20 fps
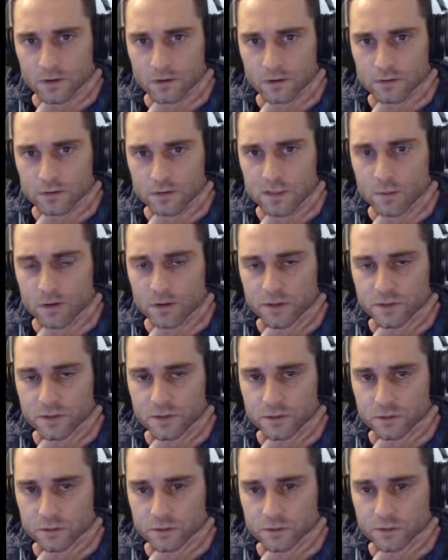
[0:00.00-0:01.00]
T-Bart
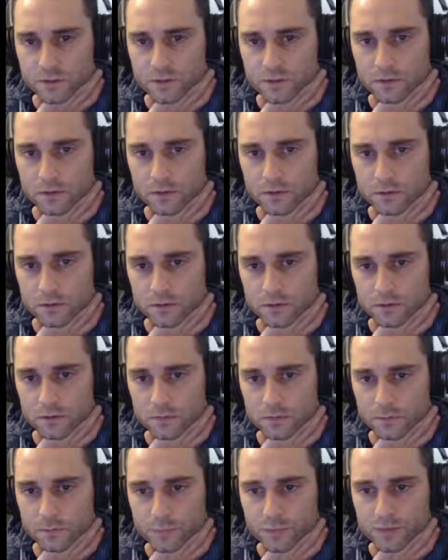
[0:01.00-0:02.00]
should
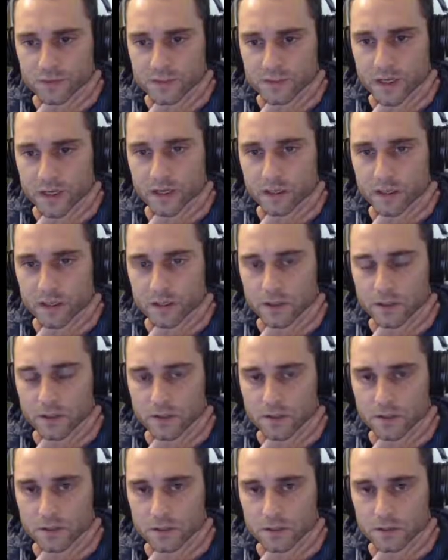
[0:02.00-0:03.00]
put this guy in the
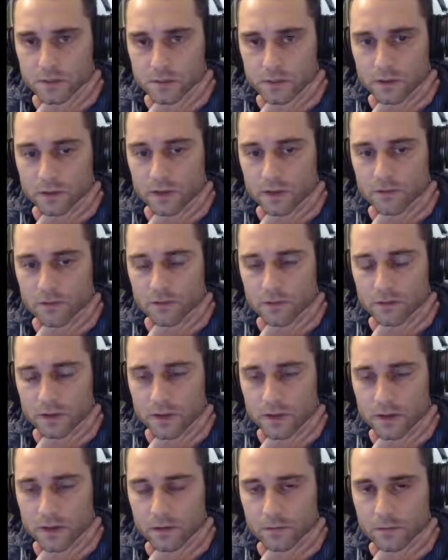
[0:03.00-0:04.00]
cage enough of the
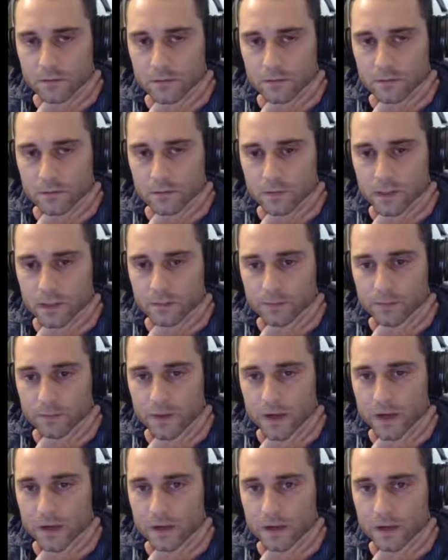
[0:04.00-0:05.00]
time, like
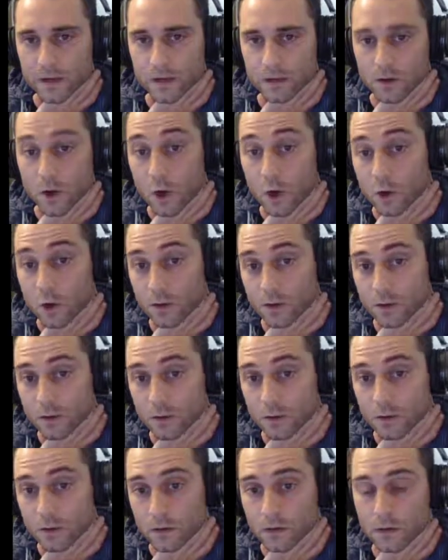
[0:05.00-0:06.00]
by
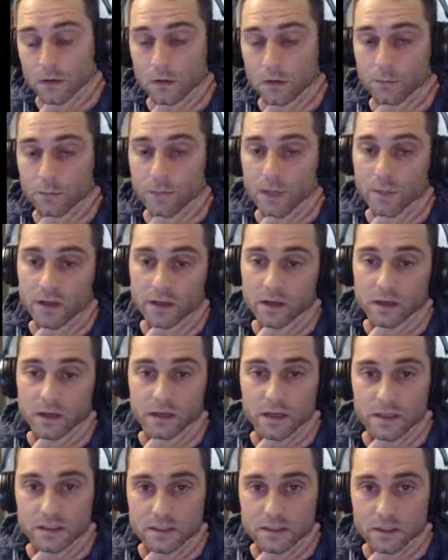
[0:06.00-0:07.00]
calling, by making it
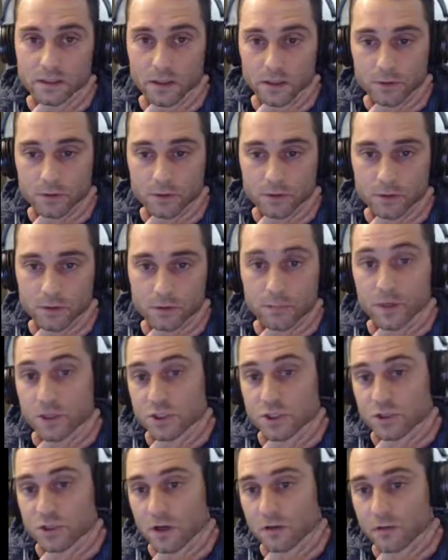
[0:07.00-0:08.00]
1800, by
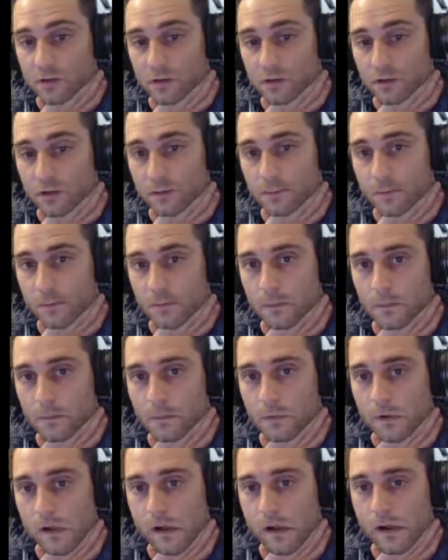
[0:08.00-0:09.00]
shoving.
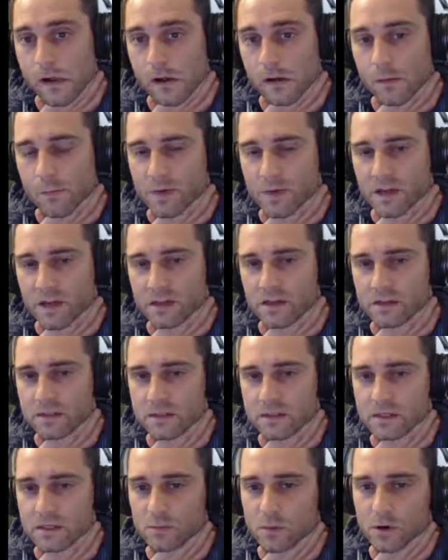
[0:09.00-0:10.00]
But I think
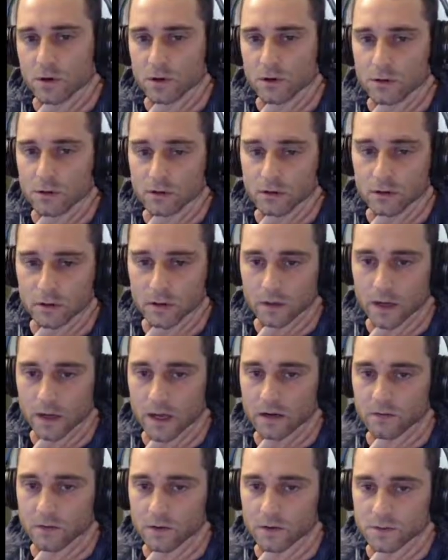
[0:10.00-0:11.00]
T-Bart
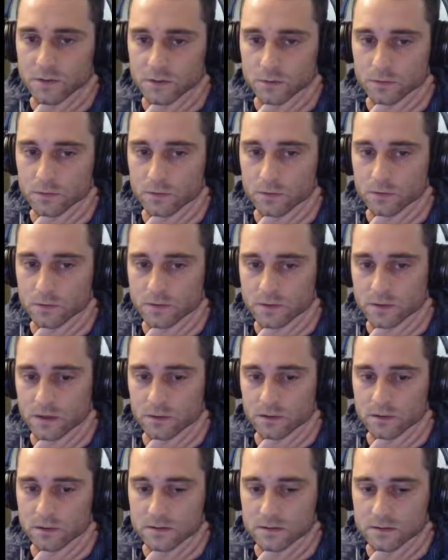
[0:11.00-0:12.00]
kind of also knows
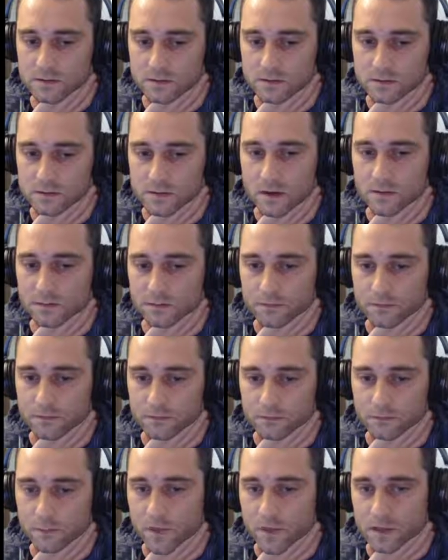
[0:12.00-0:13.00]
that this is a soft
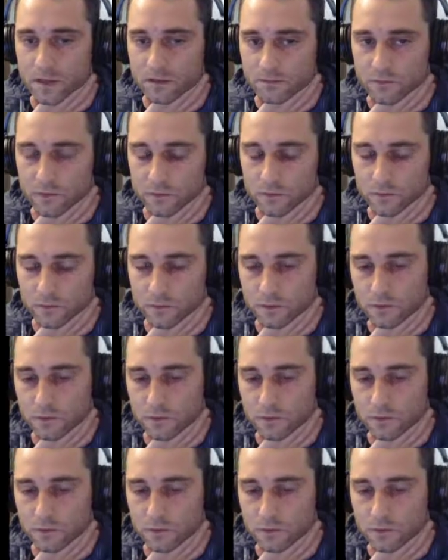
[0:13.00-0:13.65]
remaining field